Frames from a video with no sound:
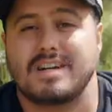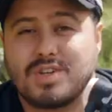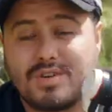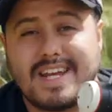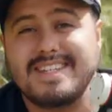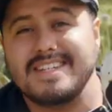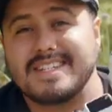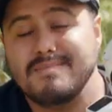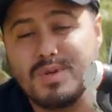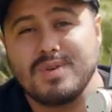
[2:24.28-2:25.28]
Now, to create
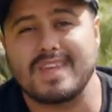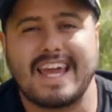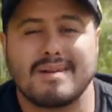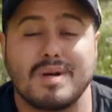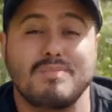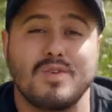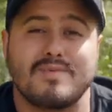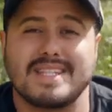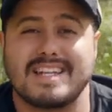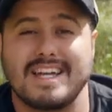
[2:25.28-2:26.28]
these smooth camera
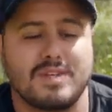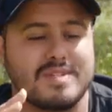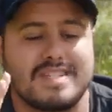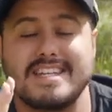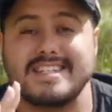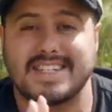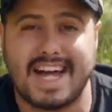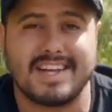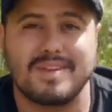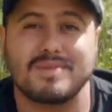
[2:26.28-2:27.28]
movements, I use the
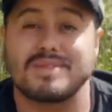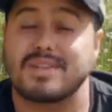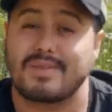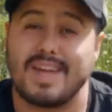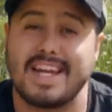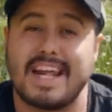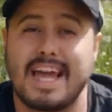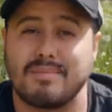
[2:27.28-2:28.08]
Zion Crane